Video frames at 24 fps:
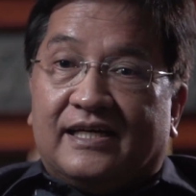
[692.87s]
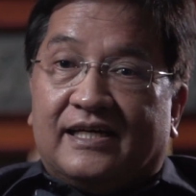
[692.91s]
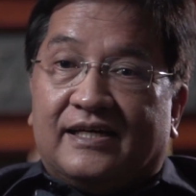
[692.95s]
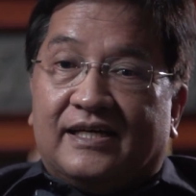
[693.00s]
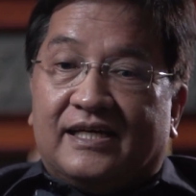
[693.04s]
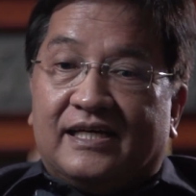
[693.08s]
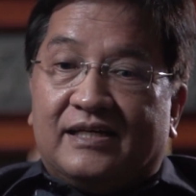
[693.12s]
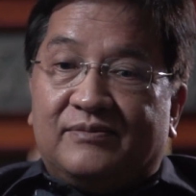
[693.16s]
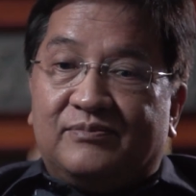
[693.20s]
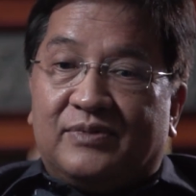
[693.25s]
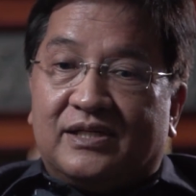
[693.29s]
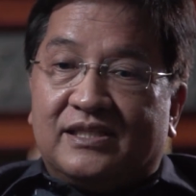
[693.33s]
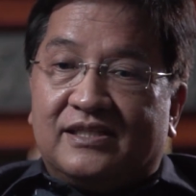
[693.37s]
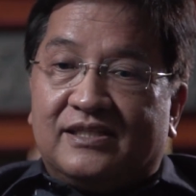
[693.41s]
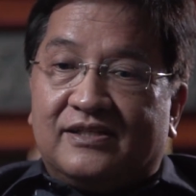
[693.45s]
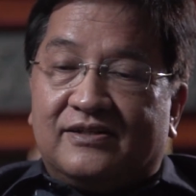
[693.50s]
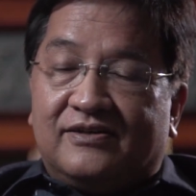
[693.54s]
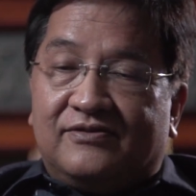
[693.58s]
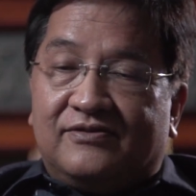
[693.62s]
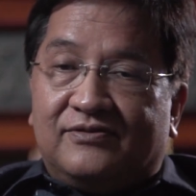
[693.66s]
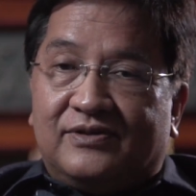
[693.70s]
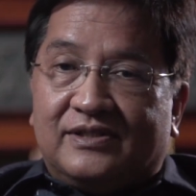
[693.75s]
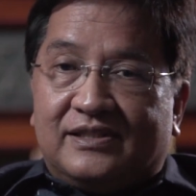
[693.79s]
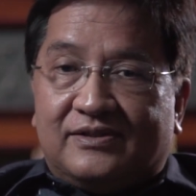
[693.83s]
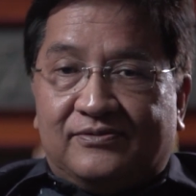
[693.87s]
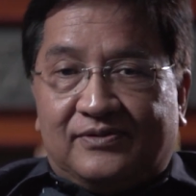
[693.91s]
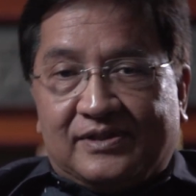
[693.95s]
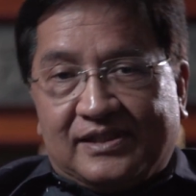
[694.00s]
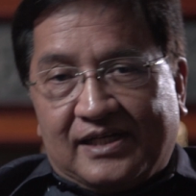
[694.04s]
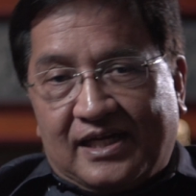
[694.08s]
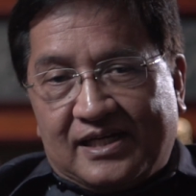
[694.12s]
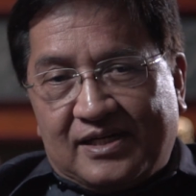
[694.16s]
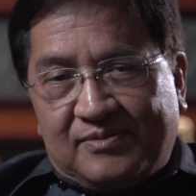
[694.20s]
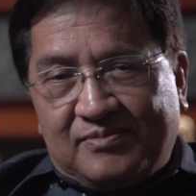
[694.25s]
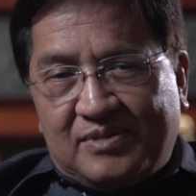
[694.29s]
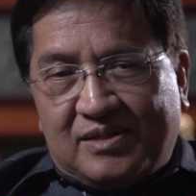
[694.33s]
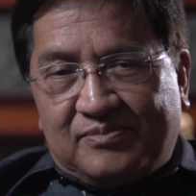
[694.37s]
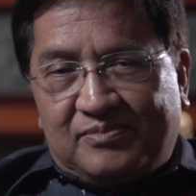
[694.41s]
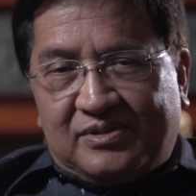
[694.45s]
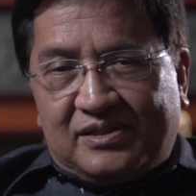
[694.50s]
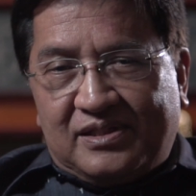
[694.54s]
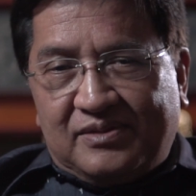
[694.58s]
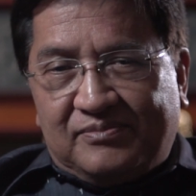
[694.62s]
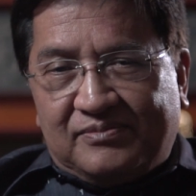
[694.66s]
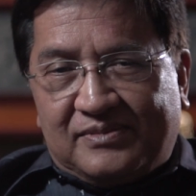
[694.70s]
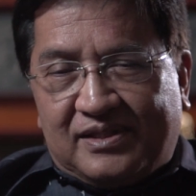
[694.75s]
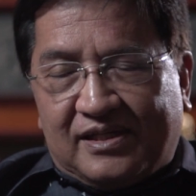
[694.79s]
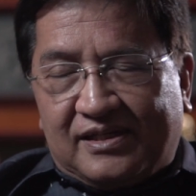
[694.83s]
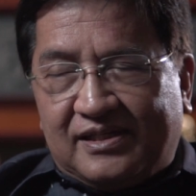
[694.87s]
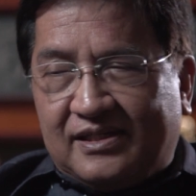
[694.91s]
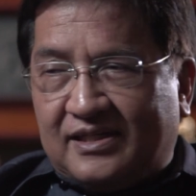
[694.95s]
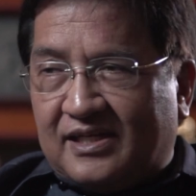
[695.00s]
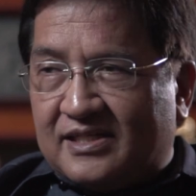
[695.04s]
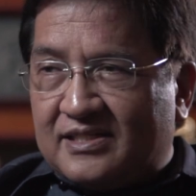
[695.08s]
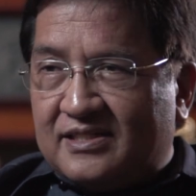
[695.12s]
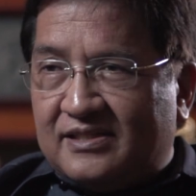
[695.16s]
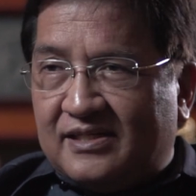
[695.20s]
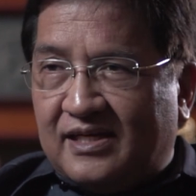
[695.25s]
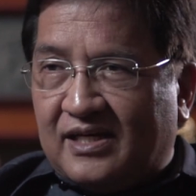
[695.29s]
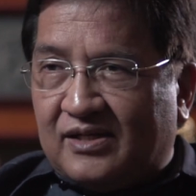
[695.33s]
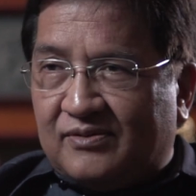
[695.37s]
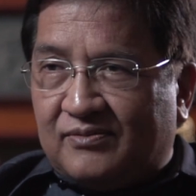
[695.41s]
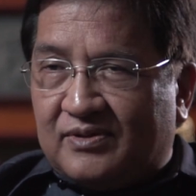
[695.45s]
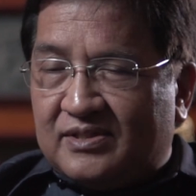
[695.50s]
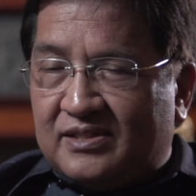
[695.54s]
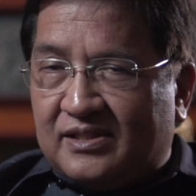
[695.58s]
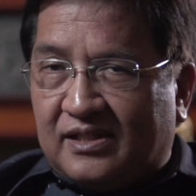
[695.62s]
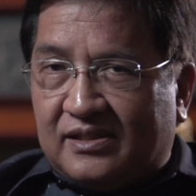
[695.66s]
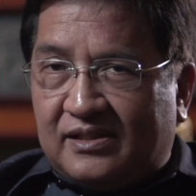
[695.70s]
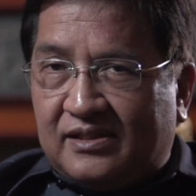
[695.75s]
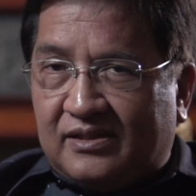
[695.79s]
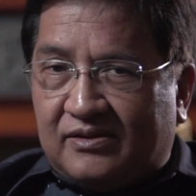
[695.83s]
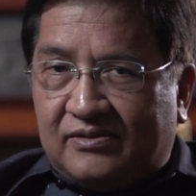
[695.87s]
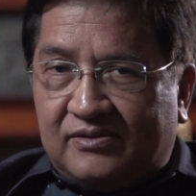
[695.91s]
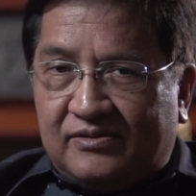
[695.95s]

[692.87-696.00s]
But what I remember him telling us then was that